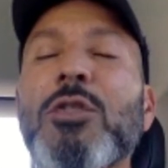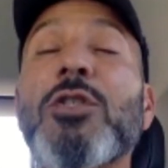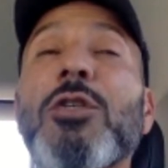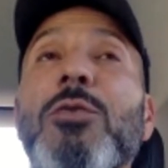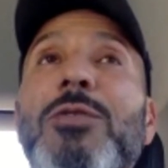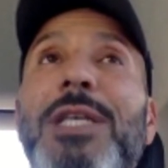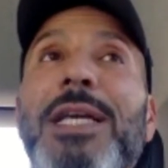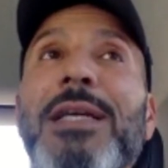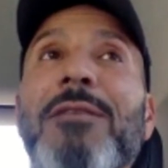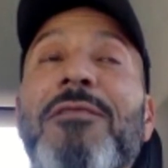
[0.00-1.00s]

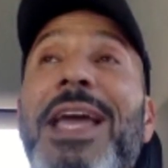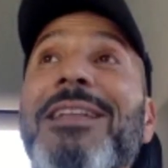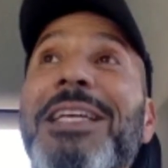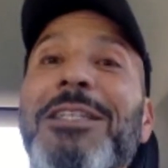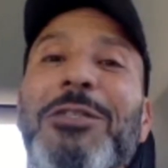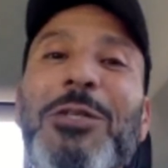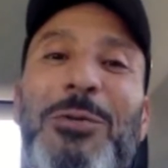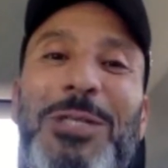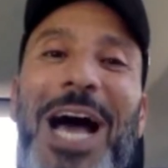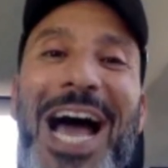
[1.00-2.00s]
failing to
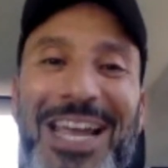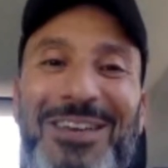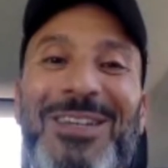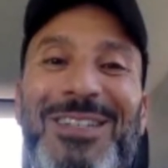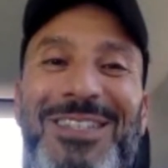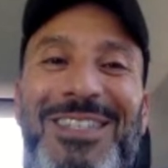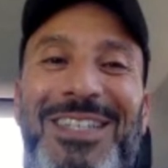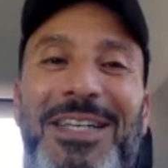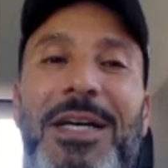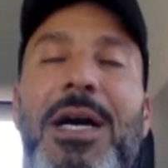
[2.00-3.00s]
choose higher,
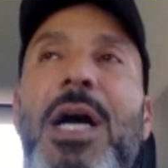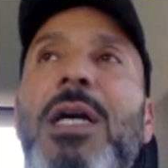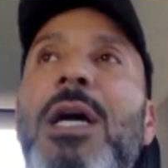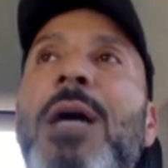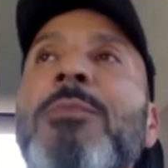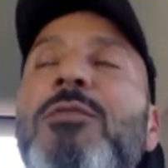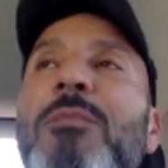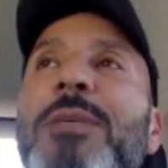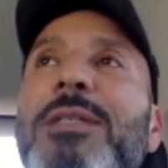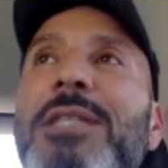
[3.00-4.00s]
comes
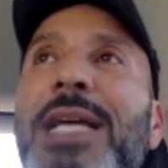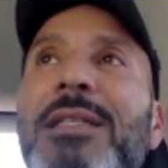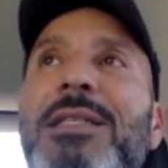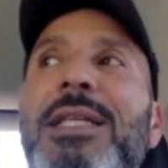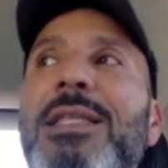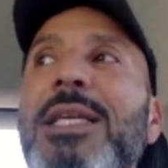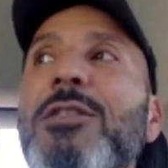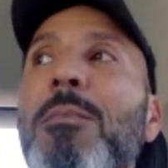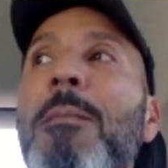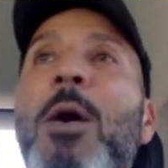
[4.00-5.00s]
from a sense that
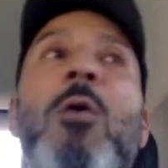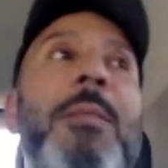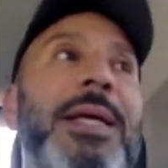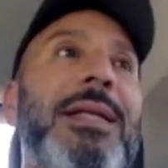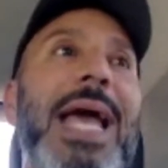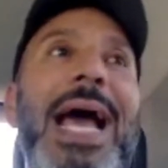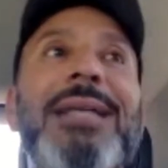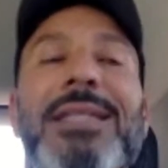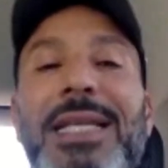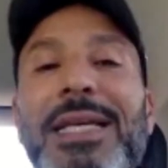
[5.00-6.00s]
this moment
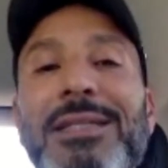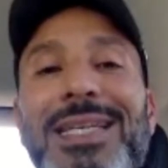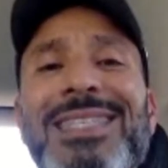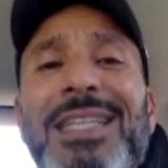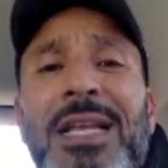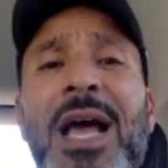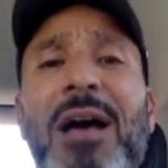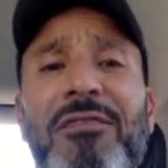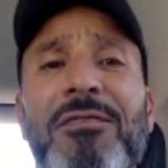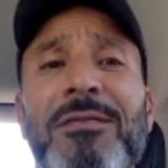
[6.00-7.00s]
as it is isn't
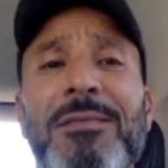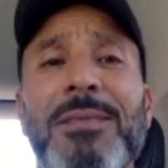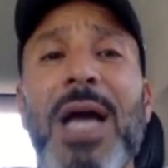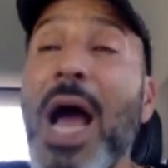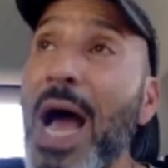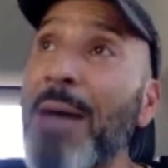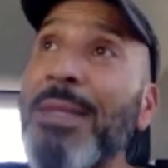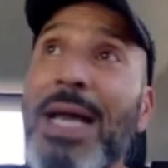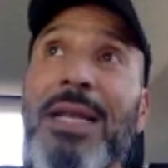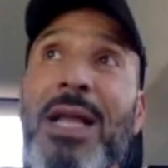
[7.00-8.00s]
enough. I'm
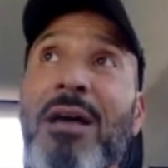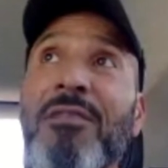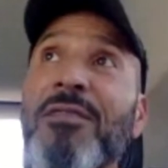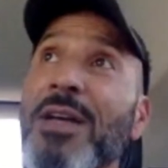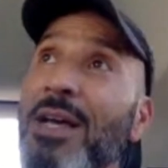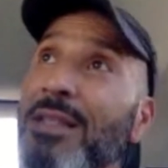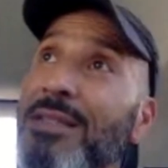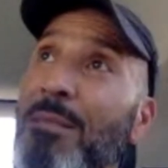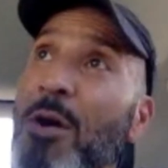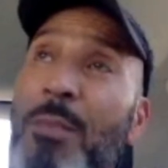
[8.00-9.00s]
not enough.
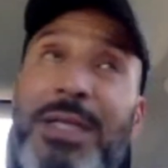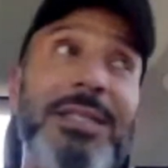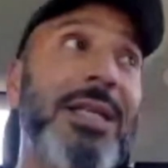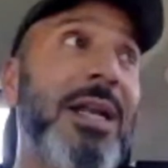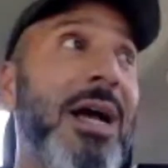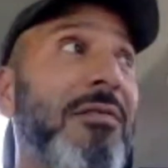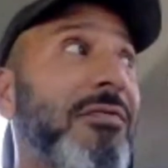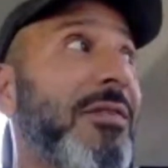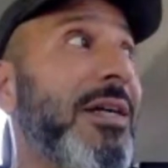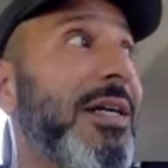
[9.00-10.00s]
The moment isn't
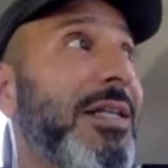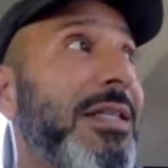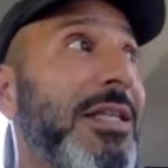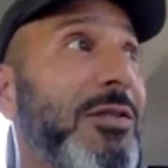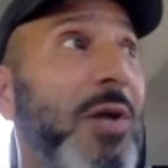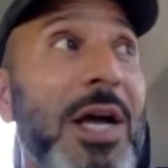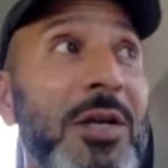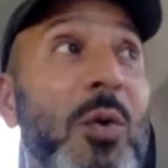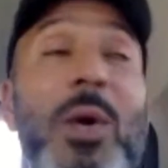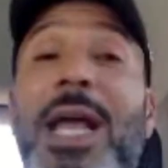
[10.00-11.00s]
enough.
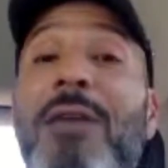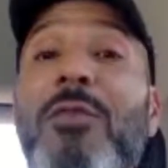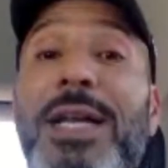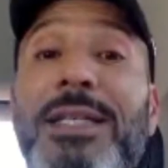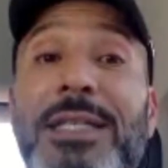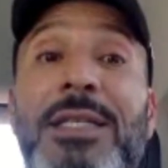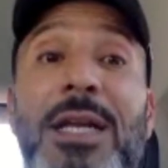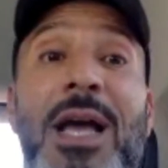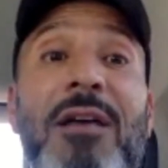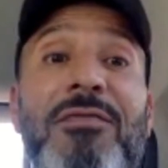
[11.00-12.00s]
Whatever it is isn't
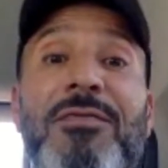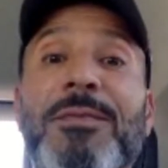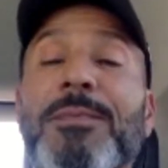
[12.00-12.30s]
enough.